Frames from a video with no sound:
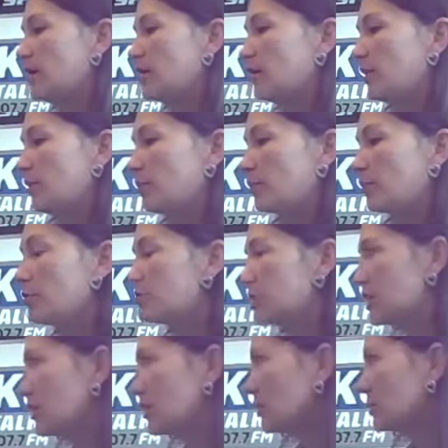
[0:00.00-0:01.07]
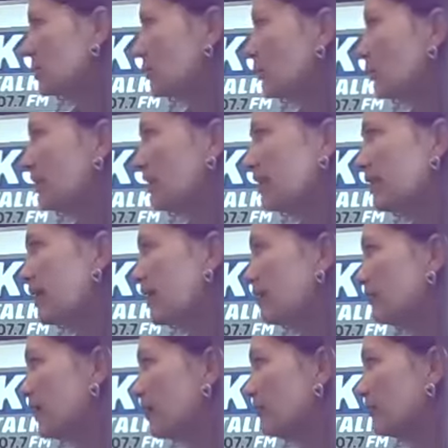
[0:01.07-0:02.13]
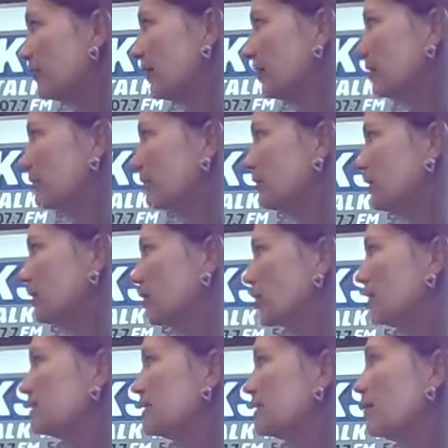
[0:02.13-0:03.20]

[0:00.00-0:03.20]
the protein content within the alfalfa? Or is